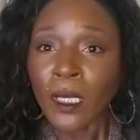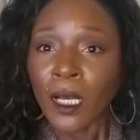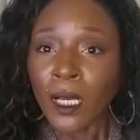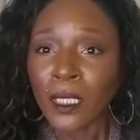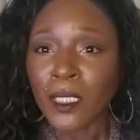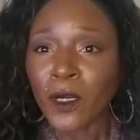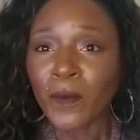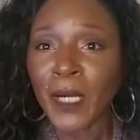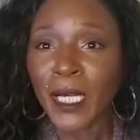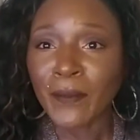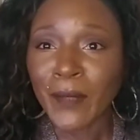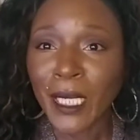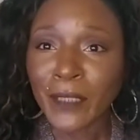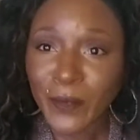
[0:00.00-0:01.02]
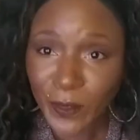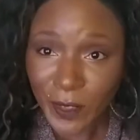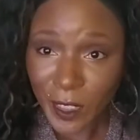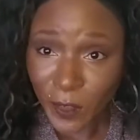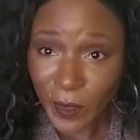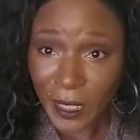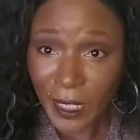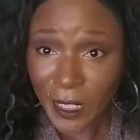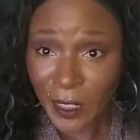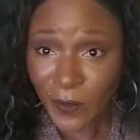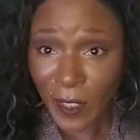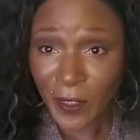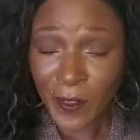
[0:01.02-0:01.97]
hello my my beauty
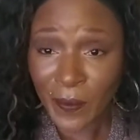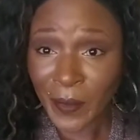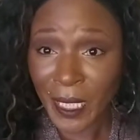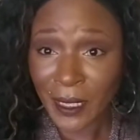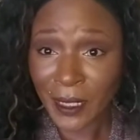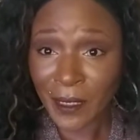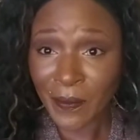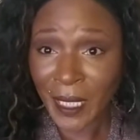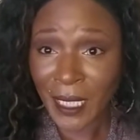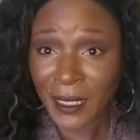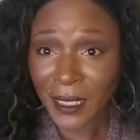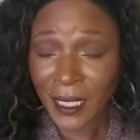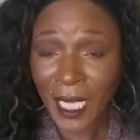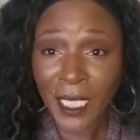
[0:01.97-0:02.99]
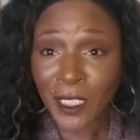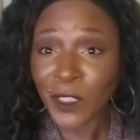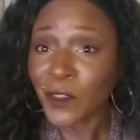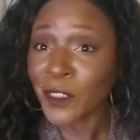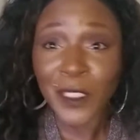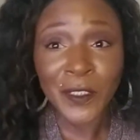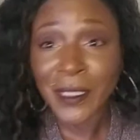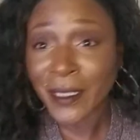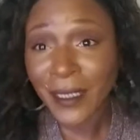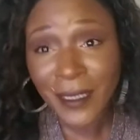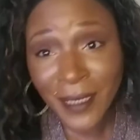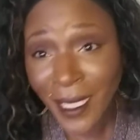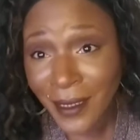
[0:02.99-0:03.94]
queens welcome back to my channel
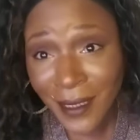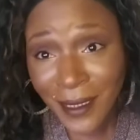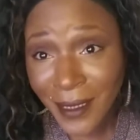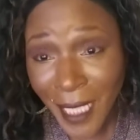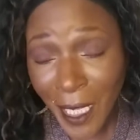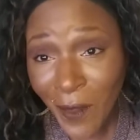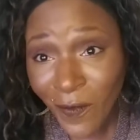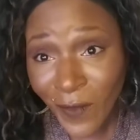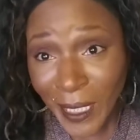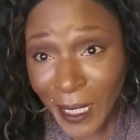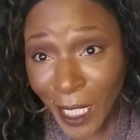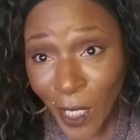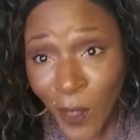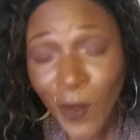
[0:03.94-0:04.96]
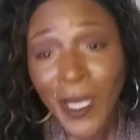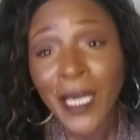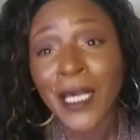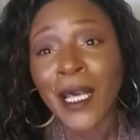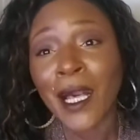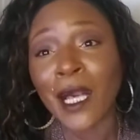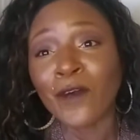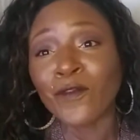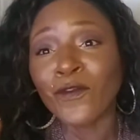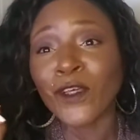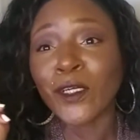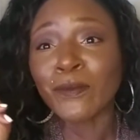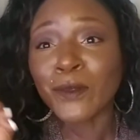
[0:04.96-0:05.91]
notice it's not the same video i
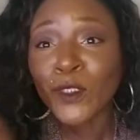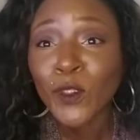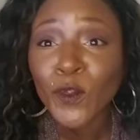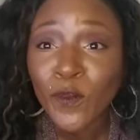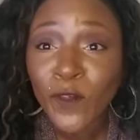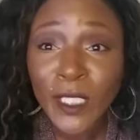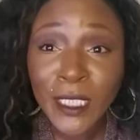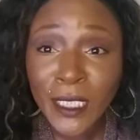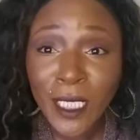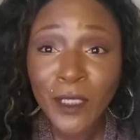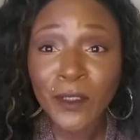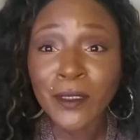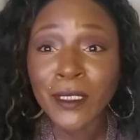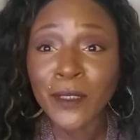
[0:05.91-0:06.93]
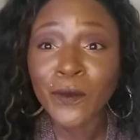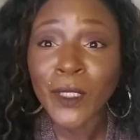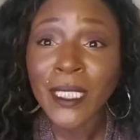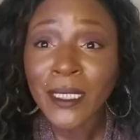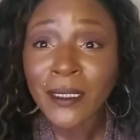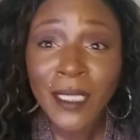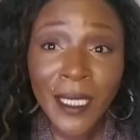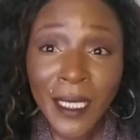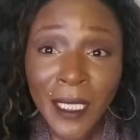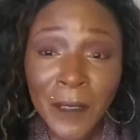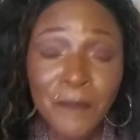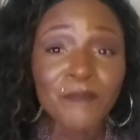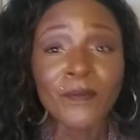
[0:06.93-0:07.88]
filmed two videos in one
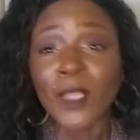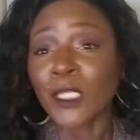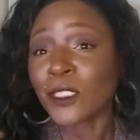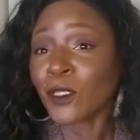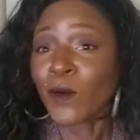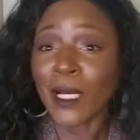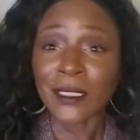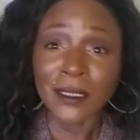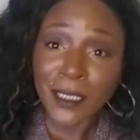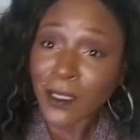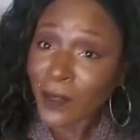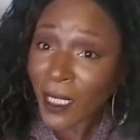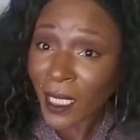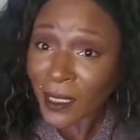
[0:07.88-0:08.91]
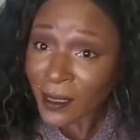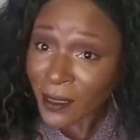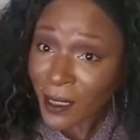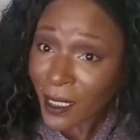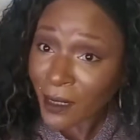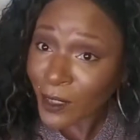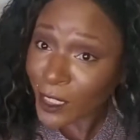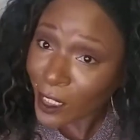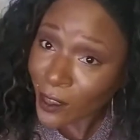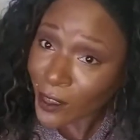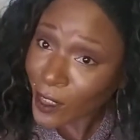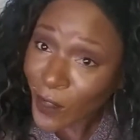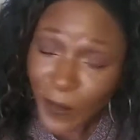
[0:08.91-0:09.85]
day so i still had the same
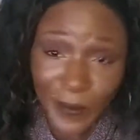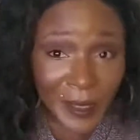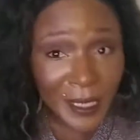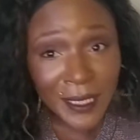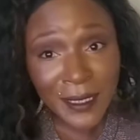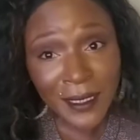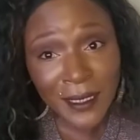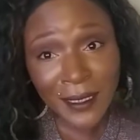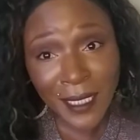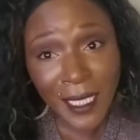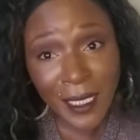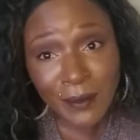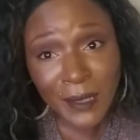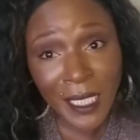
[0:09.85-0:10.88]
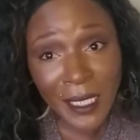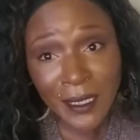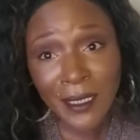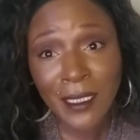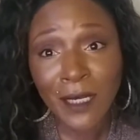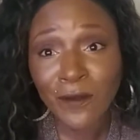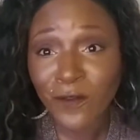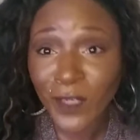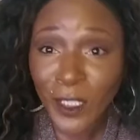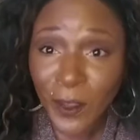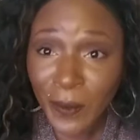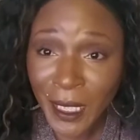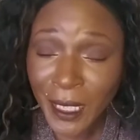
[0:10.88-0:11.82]
shirt on but it's the same day that i'm
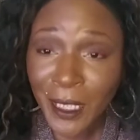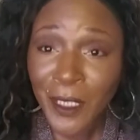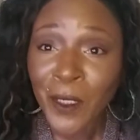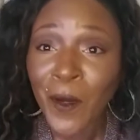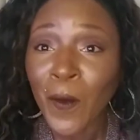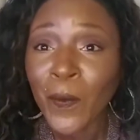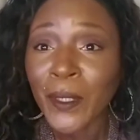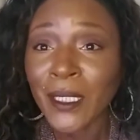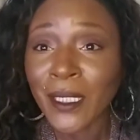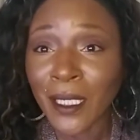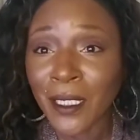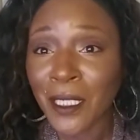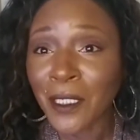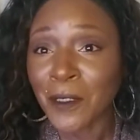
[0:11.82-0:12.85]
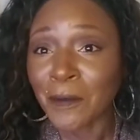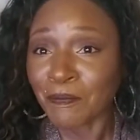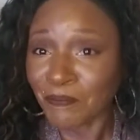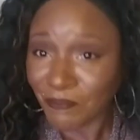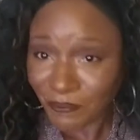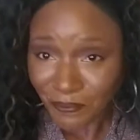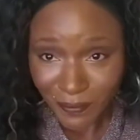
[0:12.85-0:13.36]
filming but um